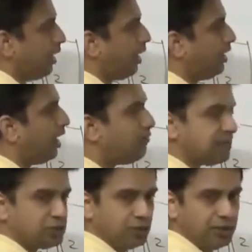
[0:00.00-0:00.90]
and
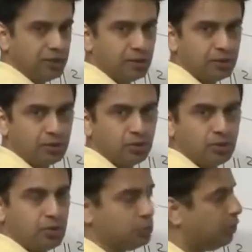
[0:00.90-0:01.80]
eventually
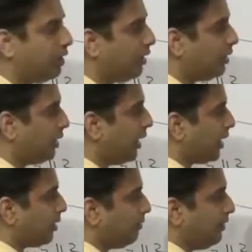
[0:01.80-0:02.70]
you would
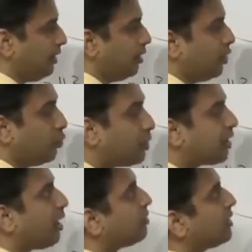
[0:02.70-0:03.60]
get the, you would
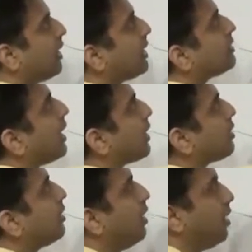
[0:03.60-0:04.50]
recover the
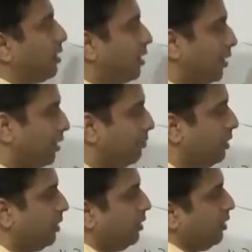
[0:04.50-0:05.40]
exact uh, uh,
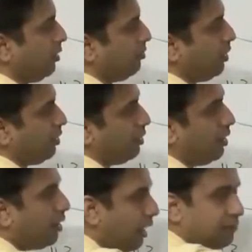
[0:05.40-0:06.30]
um,
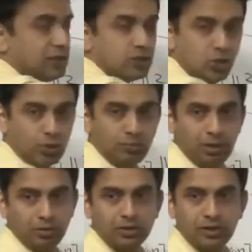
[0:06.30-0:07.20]
evidence lower
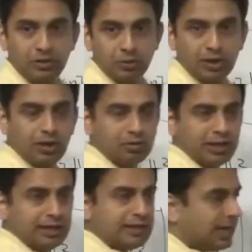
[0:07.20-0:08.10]
bound. You would recover
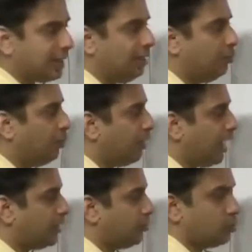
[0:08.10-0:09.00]
the exact elbow
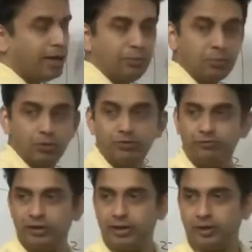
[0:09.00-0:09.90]
as you took m to
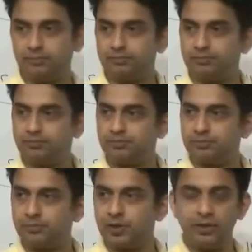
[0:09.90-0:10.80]
infinity.
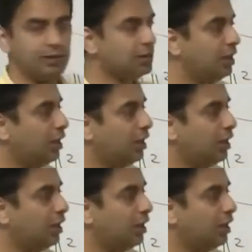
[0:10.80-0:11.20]
Right?